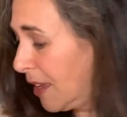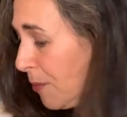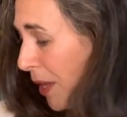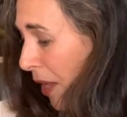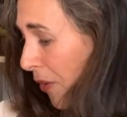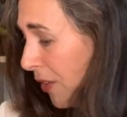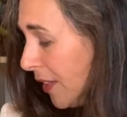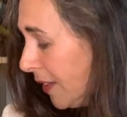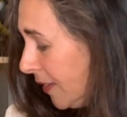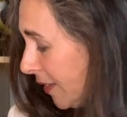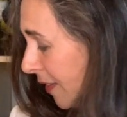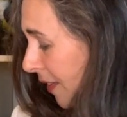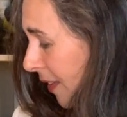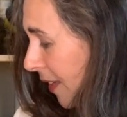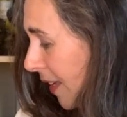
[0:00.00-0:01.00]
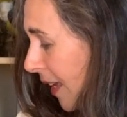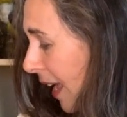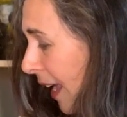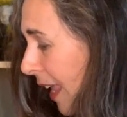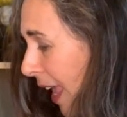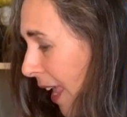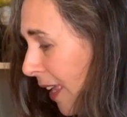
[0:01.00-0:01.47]
I'm powerless.
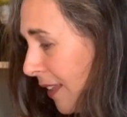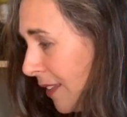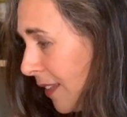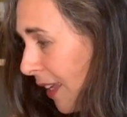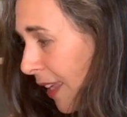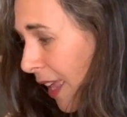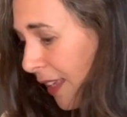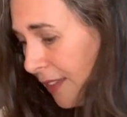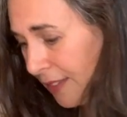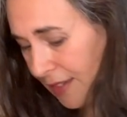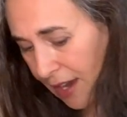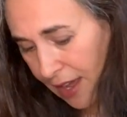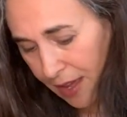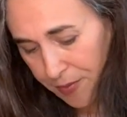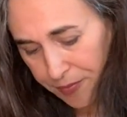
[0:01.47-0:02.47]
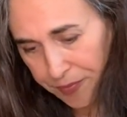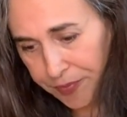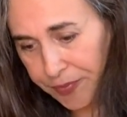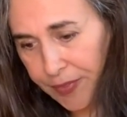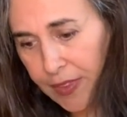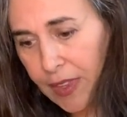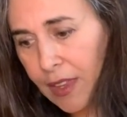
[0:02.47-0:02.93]
I can't, I can't stop.
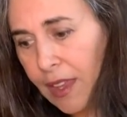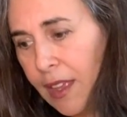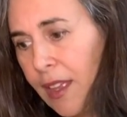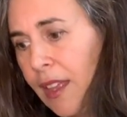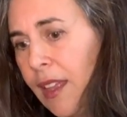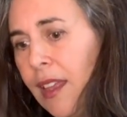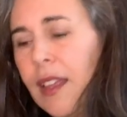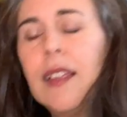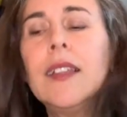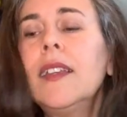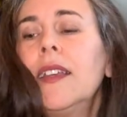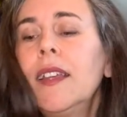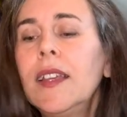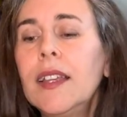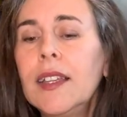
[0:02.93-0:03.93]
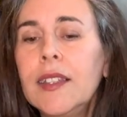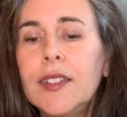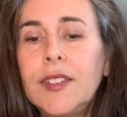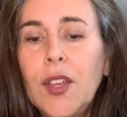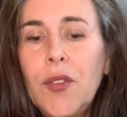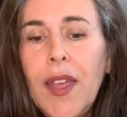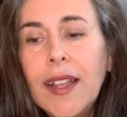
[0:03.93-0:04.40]

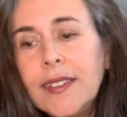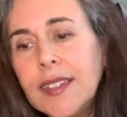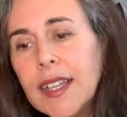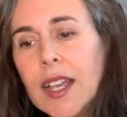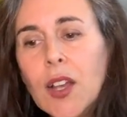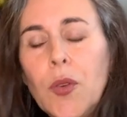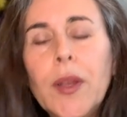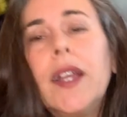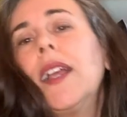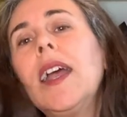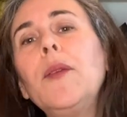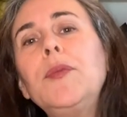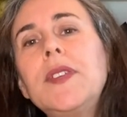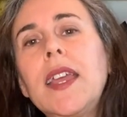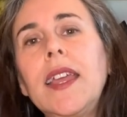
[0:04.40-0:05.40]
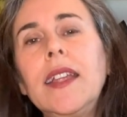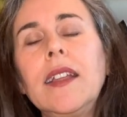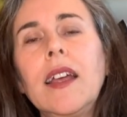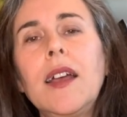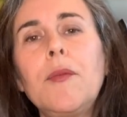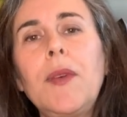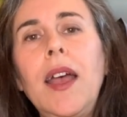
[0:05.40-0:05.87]
So that's like a quick update.
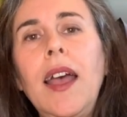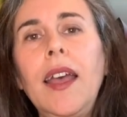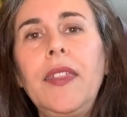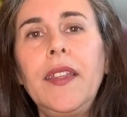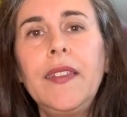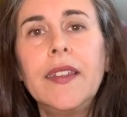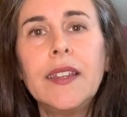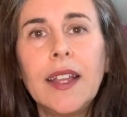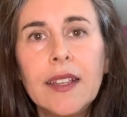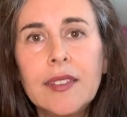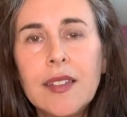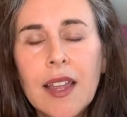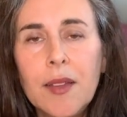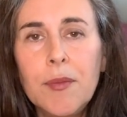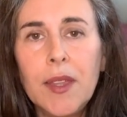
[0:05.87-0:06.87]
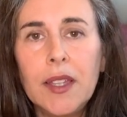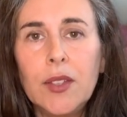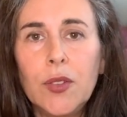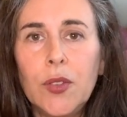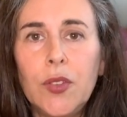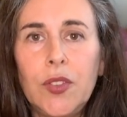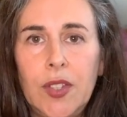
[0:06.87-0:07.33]
Um, I think the next time that
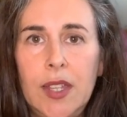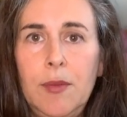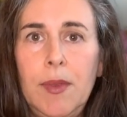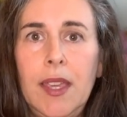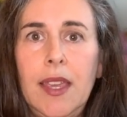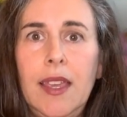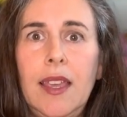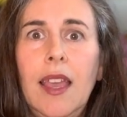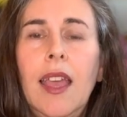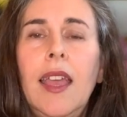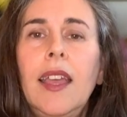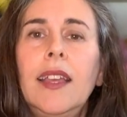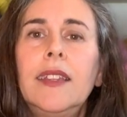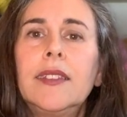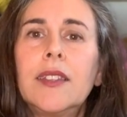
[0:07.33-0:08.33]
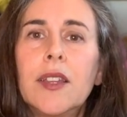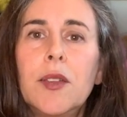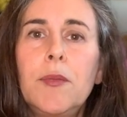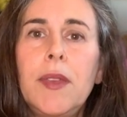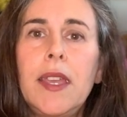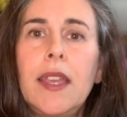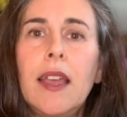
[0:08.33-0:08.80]
you'll see me is going to
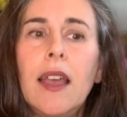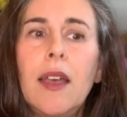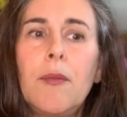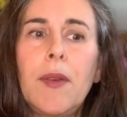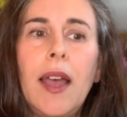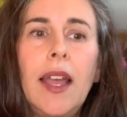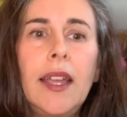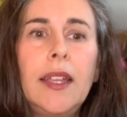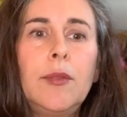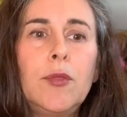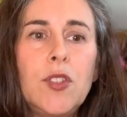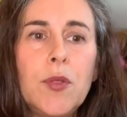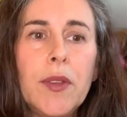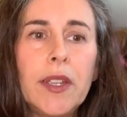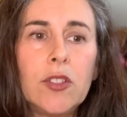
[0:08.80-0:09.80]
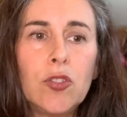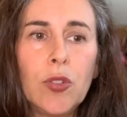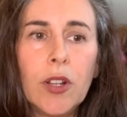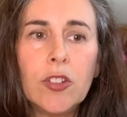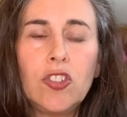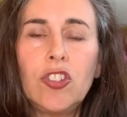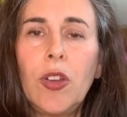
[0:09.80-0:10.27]
be, um, I am doing a
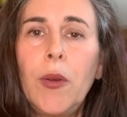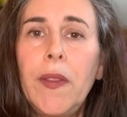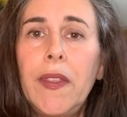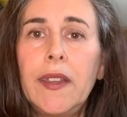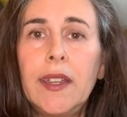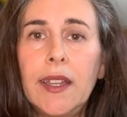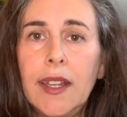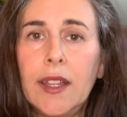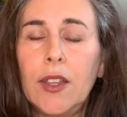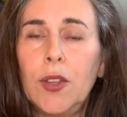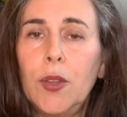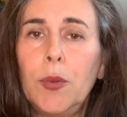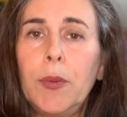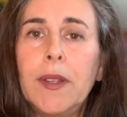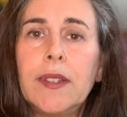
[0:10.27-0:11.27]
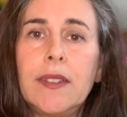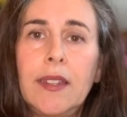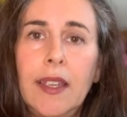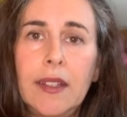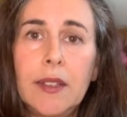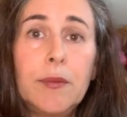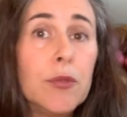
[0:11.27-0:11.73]
trunk show at the Knitting Coop in
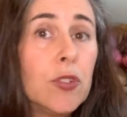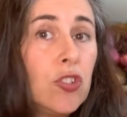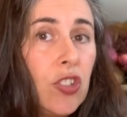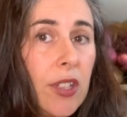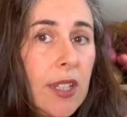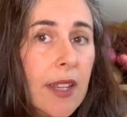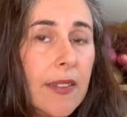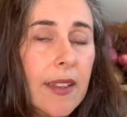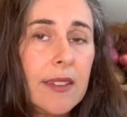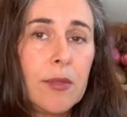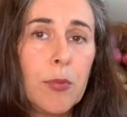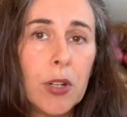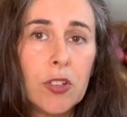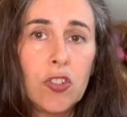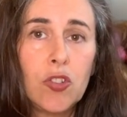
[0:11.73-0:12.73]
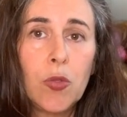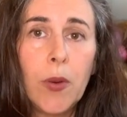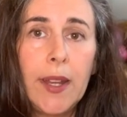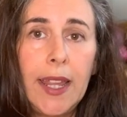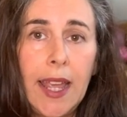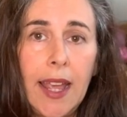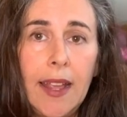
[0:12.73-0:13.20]
Salem, Virginia. That's March
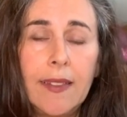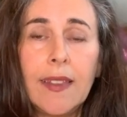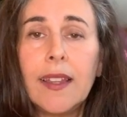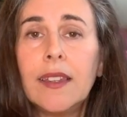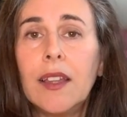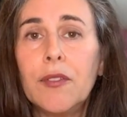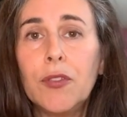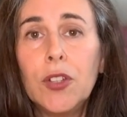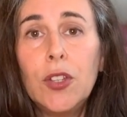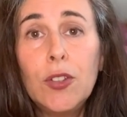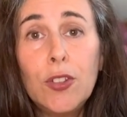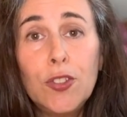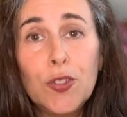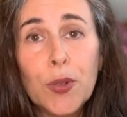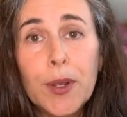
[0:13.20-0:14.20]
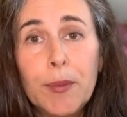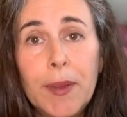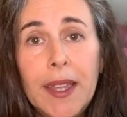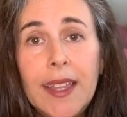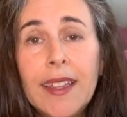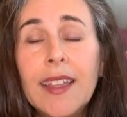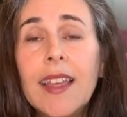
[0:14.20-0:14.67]
28th. I'd love for you to join
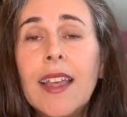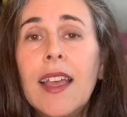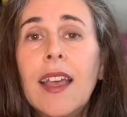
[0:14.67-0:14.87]
me.